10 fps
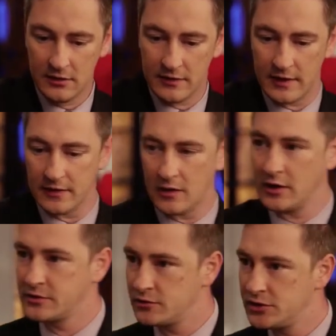than the
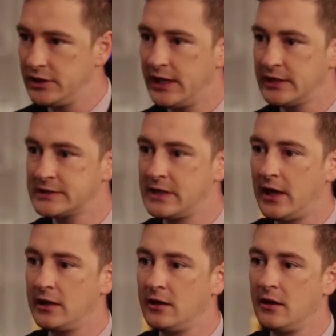Costco sheet cake
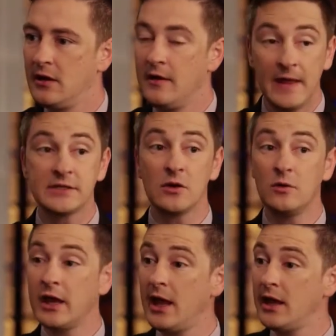side, that's
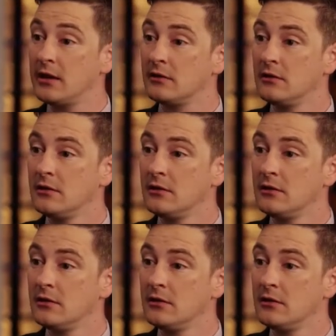okay